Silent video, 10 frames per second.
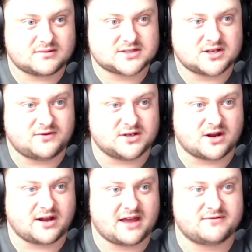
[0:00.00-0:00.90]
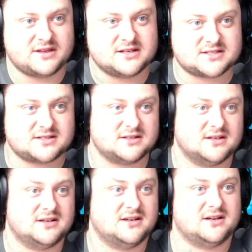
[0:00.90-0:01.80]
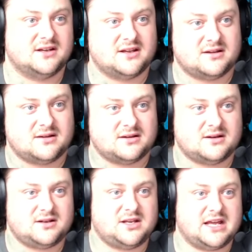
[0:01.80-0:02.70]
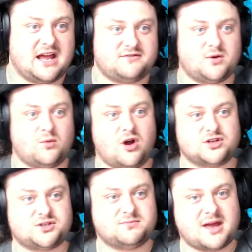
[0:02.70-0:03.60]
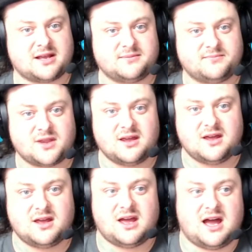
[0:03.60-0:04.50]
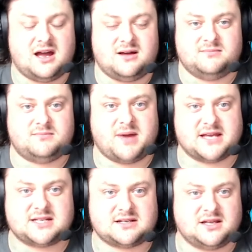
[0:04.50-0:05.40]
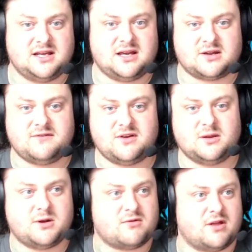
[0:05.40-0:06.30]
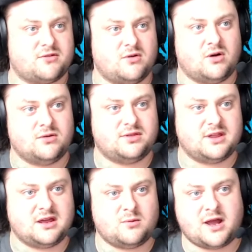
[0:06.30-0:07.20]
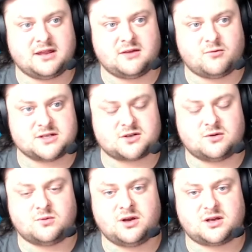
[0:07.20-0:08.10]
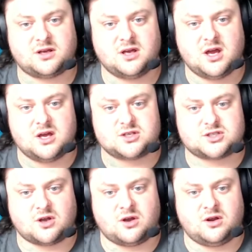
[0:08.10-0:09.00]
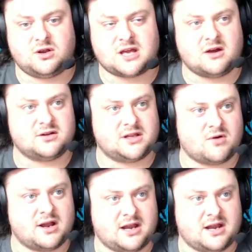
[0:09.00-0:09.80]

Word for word: So if you don't have this, you're gonna have to watch, mate. Basically, I'll give you a little bit of run through on the way the giveaway is gonna work. So currently, right